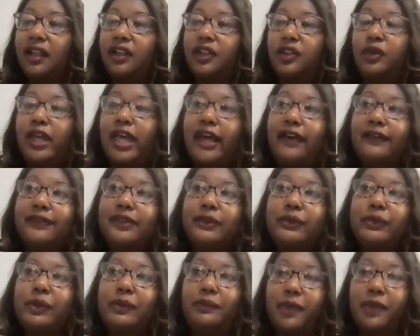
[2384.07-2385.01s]
you have to
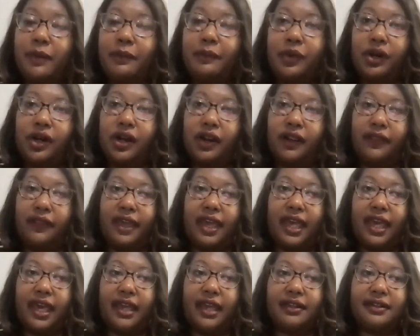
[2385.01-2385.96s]
remember
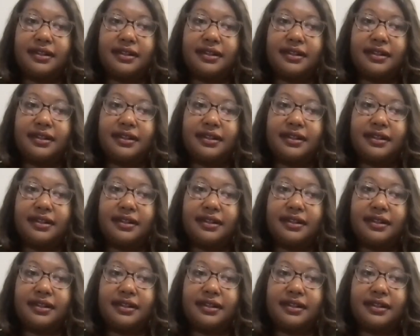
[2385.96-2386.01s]
that